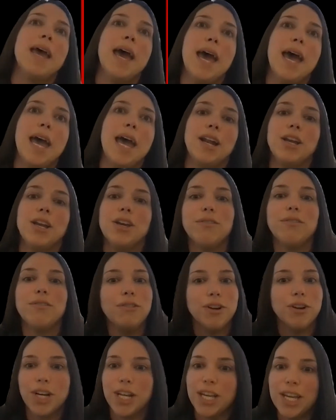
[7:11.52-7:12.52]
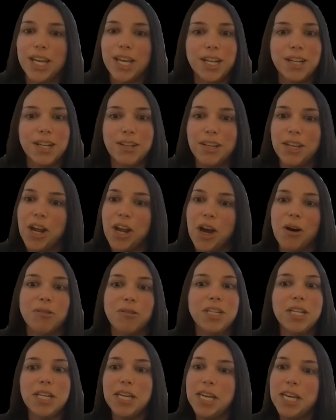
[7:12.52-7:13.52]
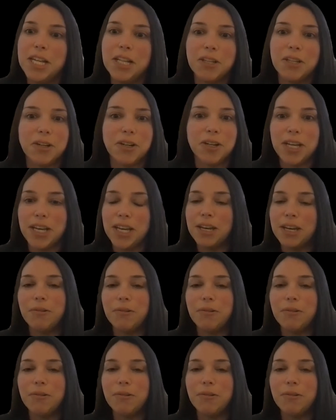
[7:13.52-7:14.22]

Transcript: and converting it, to e-learning